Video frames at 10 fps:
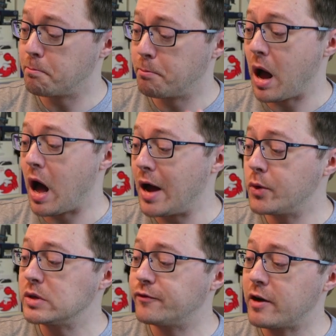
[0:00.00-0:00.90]
But I
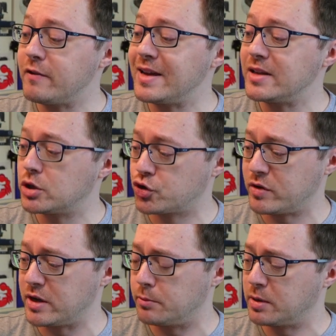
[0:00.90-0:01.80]
was very
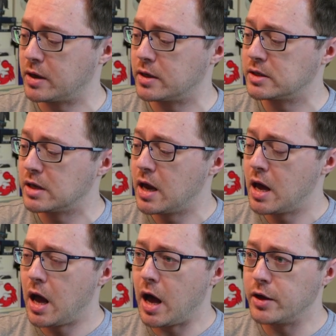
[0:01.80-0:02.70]
intrigued because
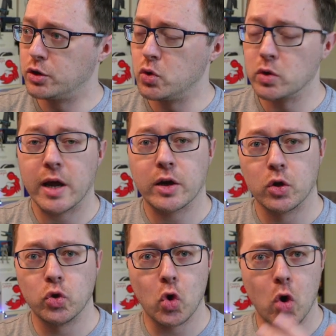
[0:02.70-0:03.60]
I do like a
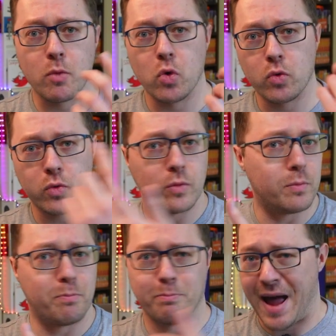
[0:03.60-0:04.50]
normal
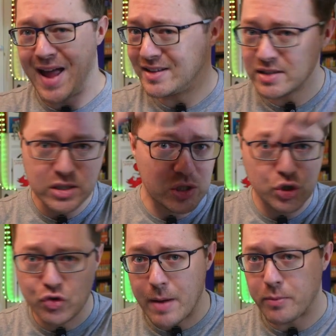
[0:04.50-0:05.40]
band
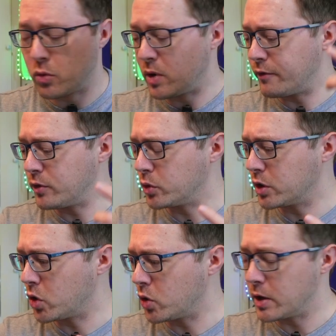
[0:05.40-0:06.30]
strap, or whatever you want to
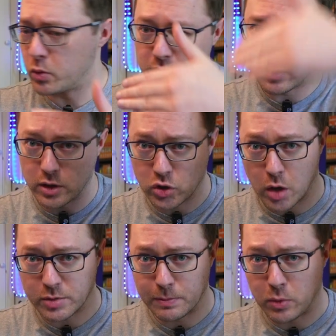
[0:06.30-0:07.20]
call it, with the
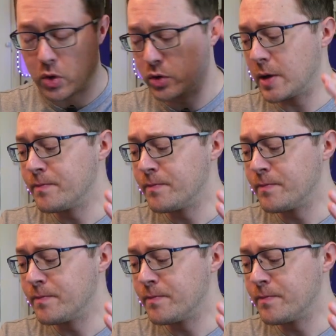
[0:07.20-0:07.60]
top support,